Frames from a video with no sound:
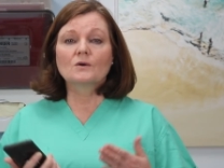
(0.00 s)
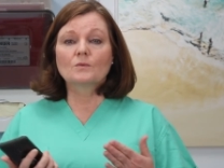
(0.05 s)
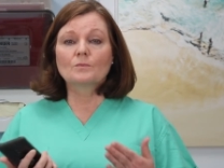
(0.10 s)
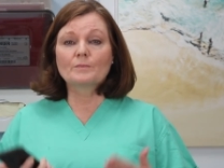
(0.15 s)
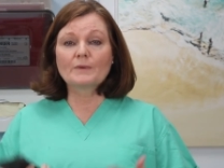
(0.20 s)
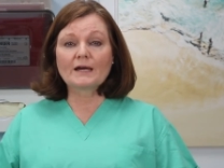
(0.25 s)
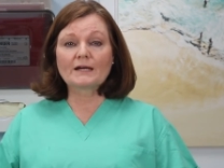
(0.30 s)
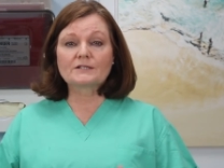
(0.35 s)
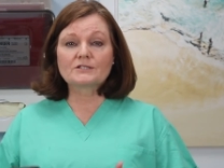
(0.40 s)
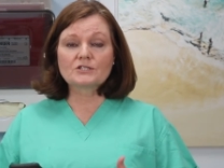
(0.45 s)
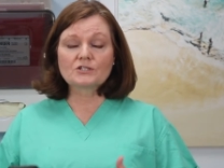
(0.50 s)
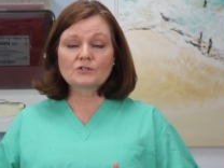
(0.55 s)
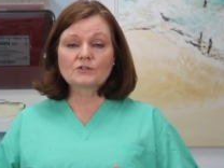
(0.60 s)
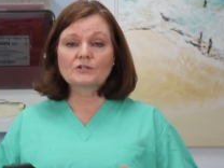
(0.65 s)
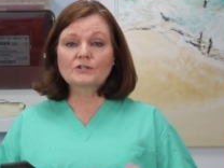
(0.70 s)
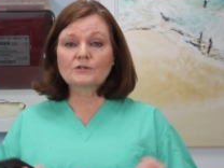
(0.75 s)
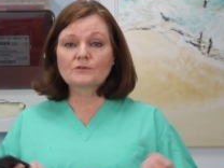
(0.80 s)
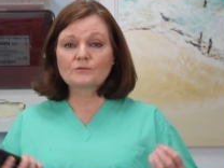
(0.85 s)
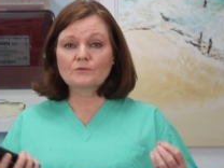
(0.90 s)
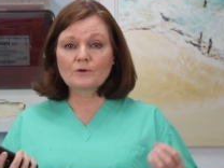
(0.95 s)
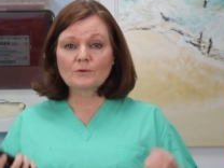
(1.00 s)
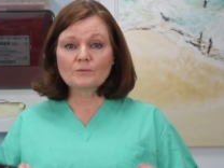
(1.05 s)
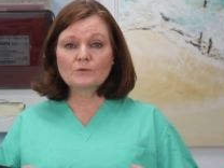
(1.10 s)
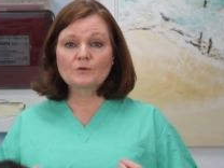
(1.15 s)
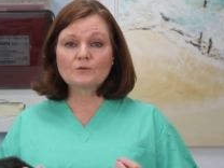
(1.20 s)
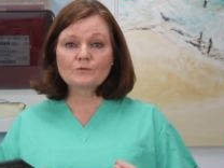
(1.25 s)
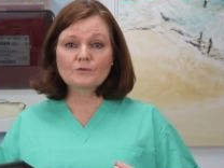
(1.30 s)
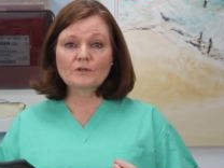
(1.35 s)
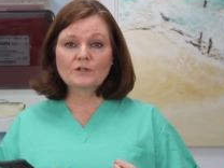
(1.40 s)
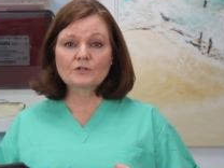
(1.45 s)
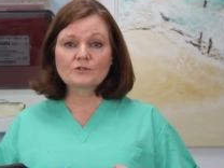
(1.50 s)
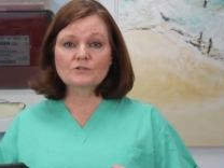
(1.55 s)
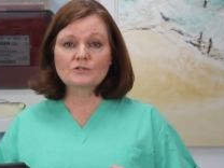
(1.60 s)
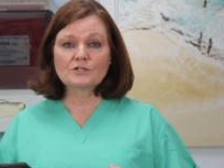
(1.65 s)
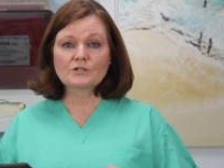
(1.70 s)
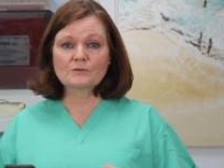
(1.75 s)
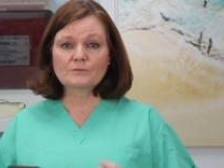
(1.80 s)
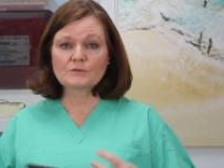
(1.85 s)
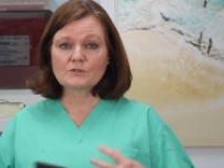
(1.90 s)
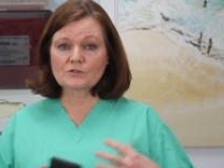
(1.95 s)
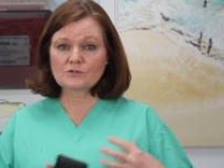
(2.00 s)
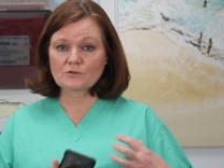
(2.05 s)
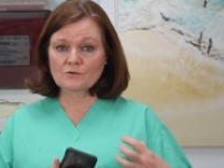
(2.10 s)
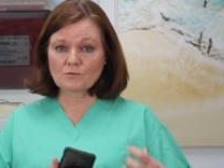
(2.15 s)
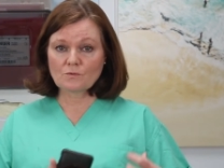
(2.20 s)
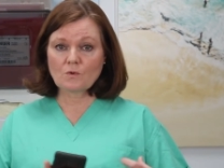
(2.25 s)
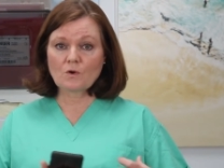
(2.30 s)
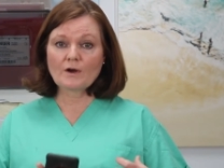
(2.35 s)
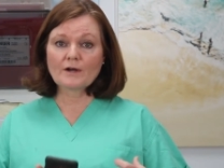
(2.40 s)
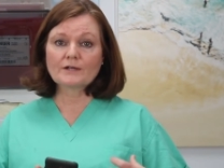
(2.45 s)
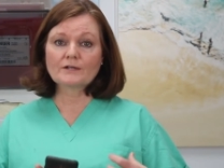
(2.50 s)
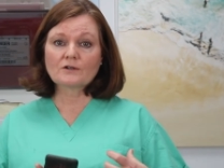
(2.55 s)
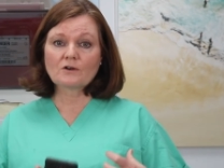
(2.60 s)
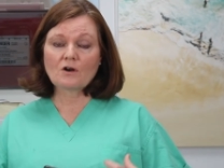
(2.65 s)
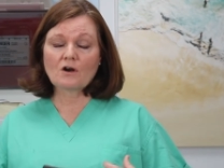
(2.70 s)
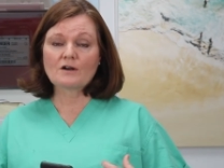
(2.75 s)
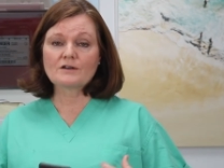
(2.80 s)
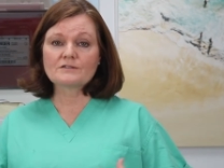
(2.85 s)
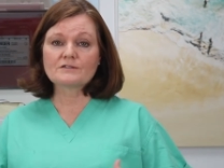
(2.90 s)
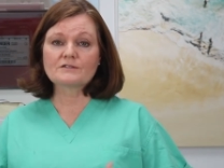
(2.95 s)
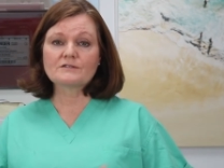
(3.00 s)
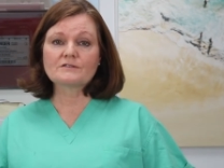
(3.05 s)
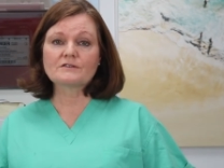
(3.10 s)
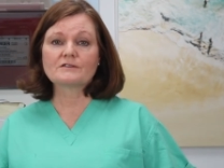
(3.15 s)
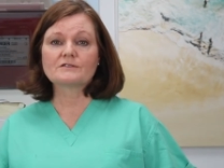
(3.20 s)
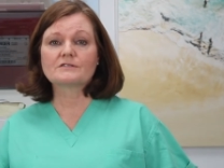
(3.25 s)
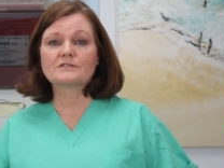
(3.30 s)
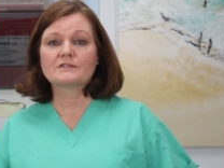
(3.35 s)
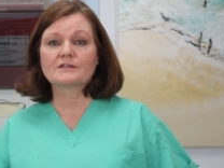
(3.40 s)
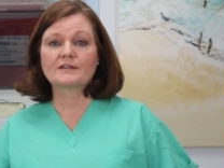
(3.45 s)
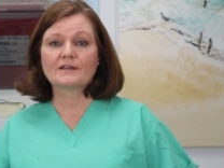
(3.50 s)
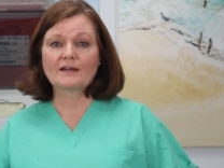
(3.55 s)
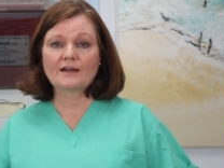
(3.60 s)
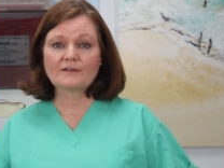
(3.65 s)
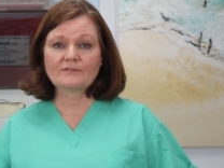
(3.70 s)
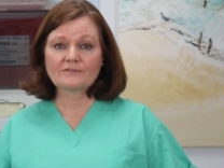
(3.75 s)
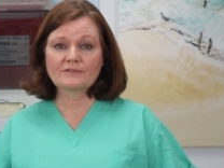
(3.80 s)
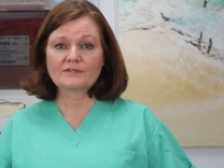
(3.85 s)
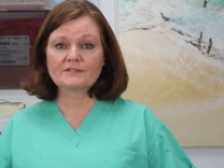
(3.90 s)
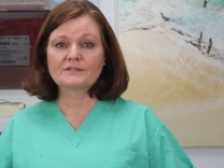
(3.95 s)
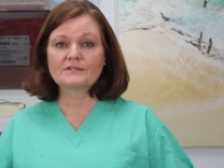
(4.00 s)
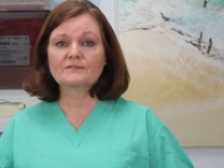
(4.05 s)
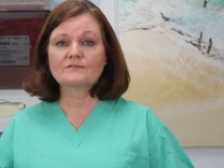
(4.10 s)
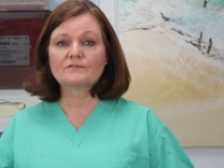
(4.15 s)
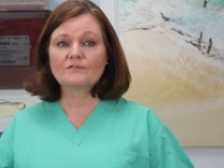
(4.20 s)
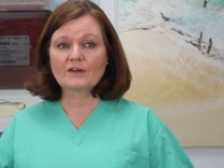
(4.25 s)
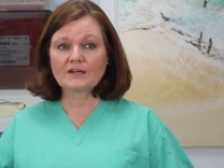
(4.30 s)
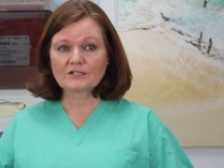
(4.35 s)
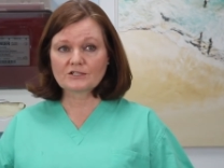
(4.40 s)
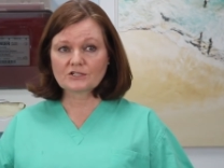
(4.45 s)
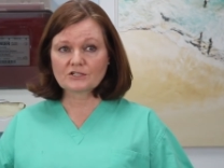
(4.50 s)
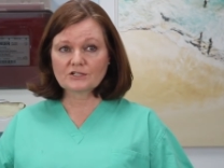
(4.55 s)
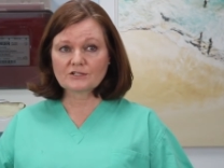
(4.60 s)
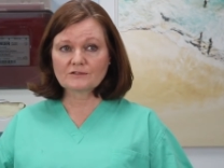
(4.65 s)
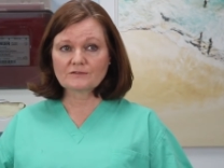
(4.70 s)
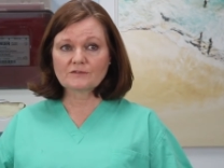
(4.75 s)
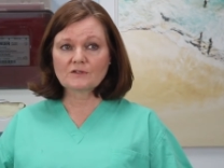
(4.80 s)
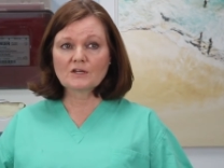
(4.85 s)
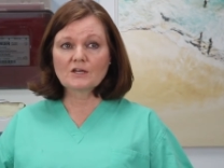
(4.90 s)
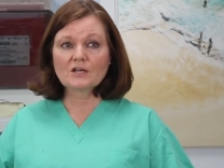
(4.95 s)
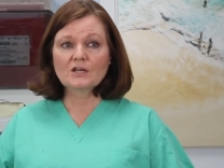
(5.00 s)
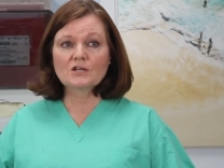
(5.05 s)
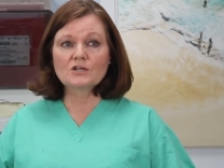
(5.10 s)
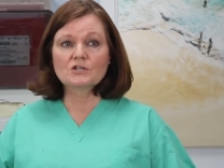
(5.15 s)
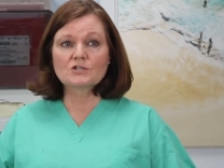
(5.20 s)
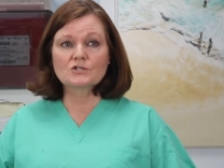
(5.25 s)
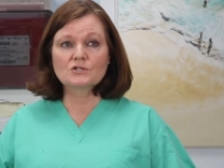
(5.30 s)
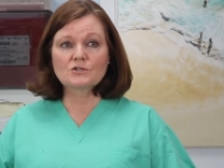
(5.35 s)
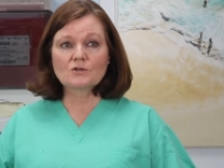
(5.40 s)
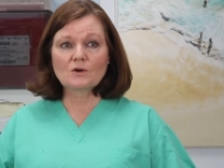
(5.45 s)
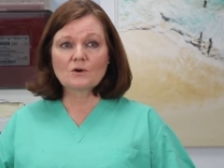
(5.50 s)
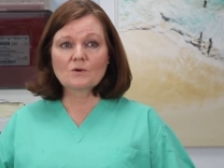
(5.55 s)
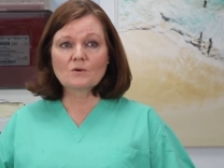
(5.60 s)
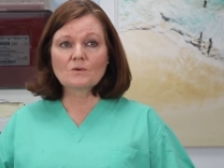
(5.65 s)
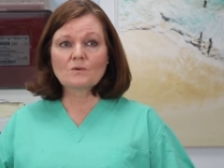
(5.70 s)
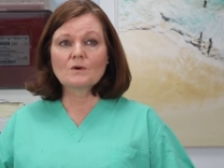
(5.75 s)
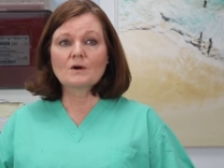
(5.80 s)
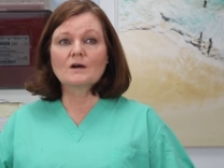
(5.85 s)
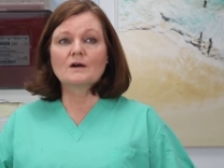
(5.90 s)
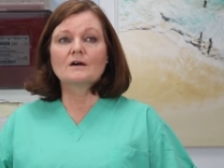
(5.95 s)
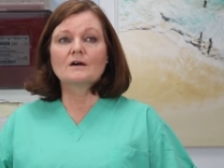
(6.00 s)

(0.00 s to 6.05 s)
bacteria from your fingertips are what causes us to get this infection. So